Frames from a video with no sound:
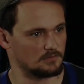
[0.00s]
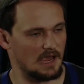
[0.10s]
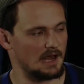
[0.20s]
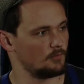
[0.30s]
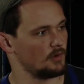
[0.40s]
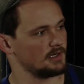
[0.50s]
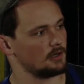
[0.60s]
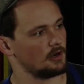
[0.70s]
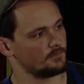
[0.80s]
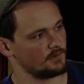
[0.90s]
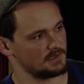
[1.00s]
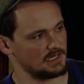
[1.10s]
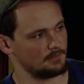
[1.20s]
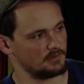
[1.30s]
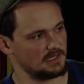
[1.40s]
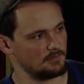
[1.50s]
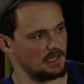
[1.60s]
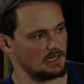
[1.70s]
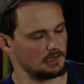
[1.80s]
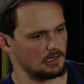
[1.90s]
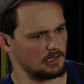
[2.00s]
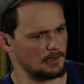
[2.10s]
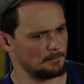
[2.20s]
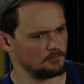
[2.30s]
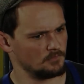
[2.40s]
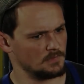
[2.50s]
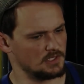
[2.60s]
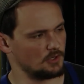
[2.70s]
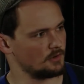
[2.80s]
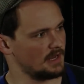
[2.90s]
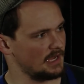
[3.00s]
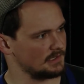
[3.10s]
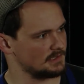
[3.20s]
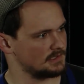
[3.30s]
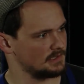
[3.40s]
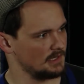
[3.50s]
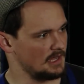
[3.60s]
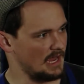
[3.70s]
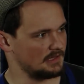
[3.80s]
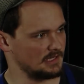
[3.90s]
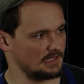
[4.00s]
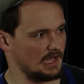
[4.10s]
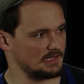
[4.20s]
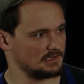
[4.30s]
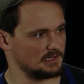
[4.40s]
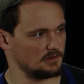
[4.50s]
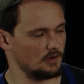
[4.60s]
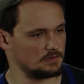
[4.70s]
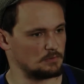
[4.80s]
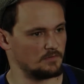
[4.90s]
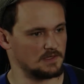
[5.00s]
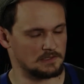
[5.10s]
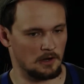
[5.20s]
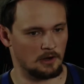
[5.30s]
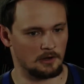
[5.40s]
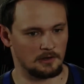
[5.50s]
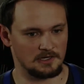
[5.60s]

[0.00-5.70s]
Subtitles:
Adam Wingard, for example, he made You're Next and The Guest, and those movies are